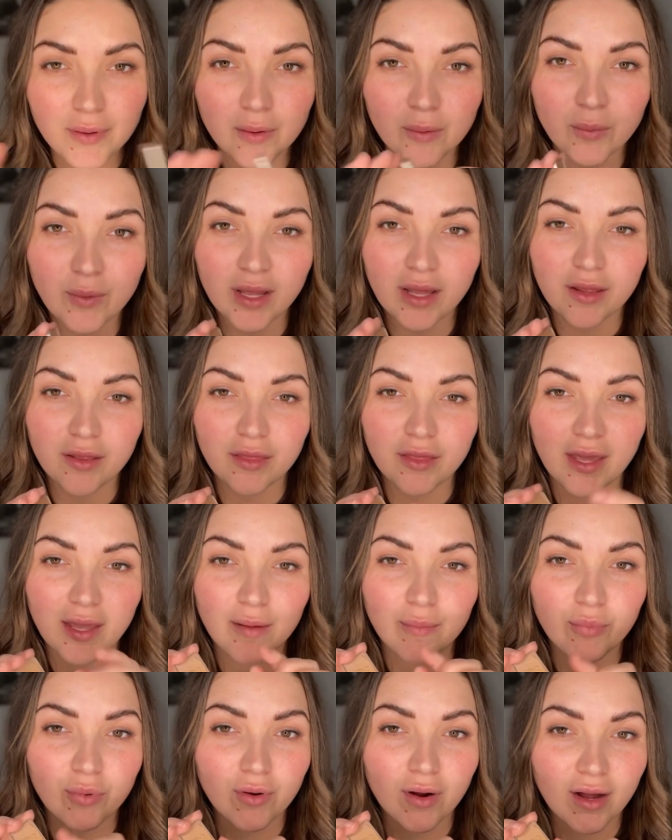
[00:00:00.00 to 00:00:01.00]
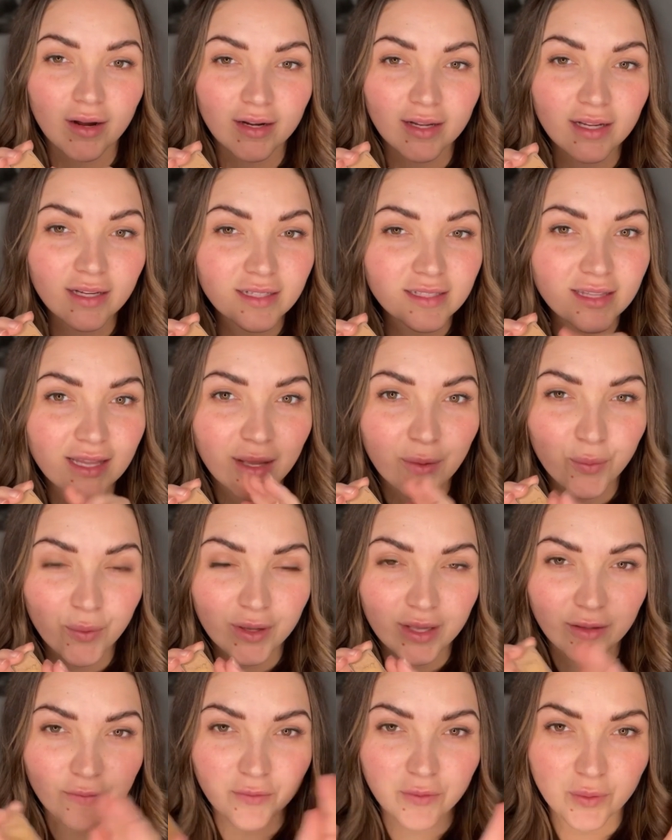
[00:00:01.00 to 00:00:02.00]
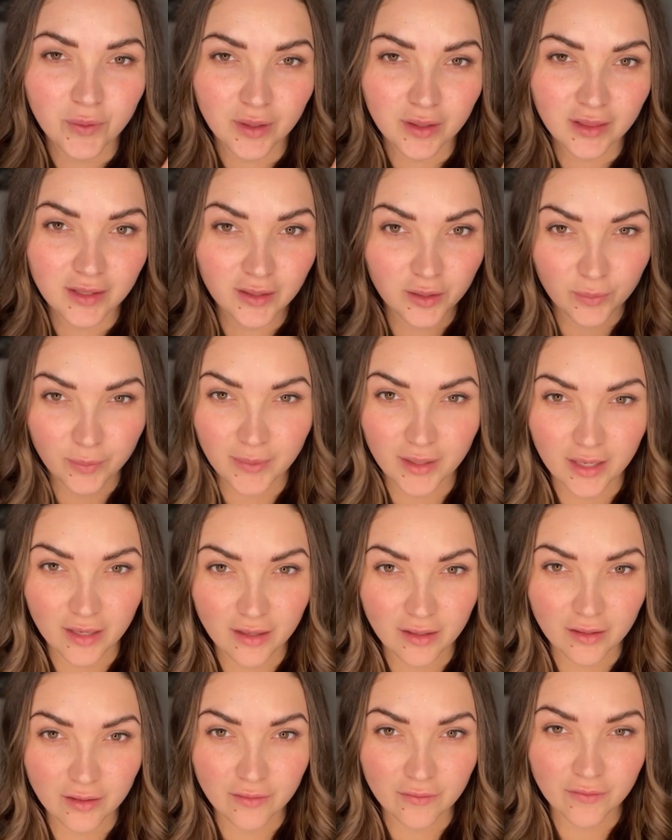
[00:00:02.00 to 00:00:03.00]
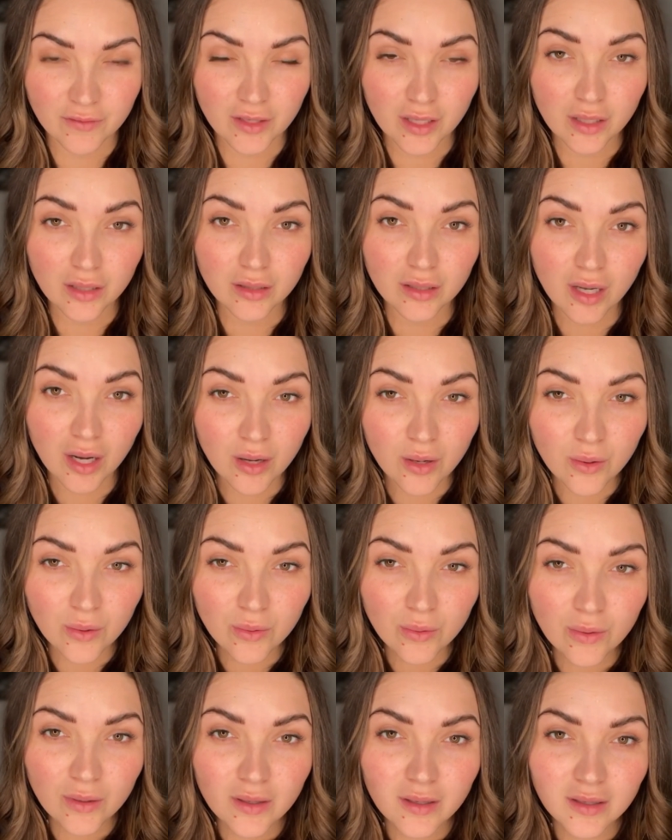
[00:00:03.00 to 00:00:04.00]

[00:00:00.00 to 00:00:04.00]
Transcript: with a product that will give you a little bit of glow,